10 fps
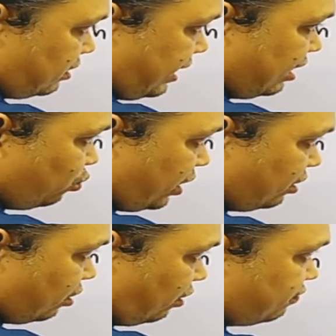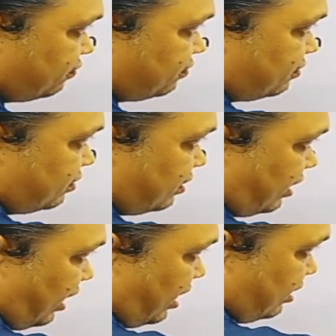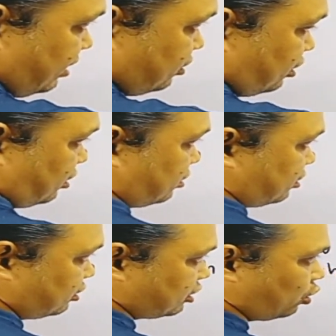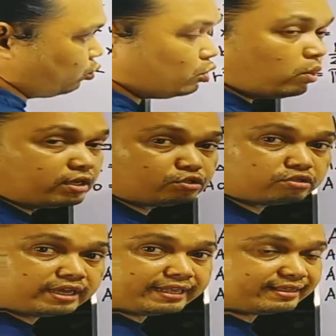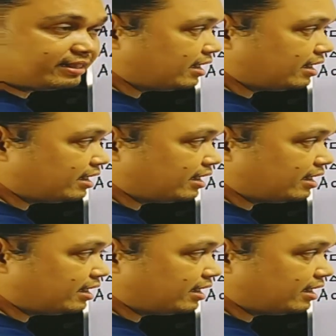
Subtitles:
and a width of 8 inches. Now we want to get